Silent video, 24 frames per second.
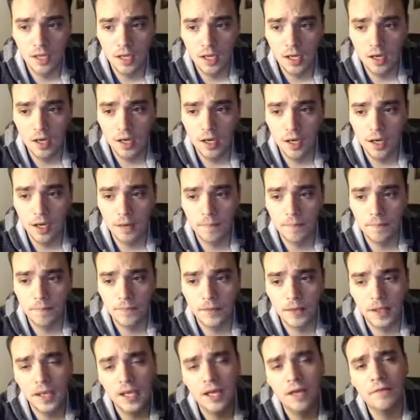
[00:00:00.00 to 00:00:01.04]
Um,
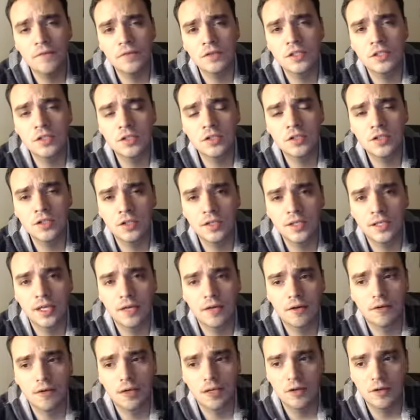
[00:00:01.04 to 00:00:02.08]
and if you're just starting
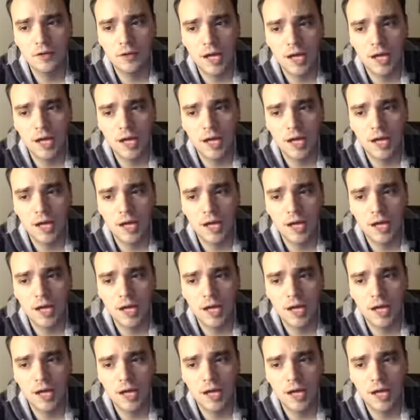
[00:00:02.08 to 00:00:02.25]
out and you don't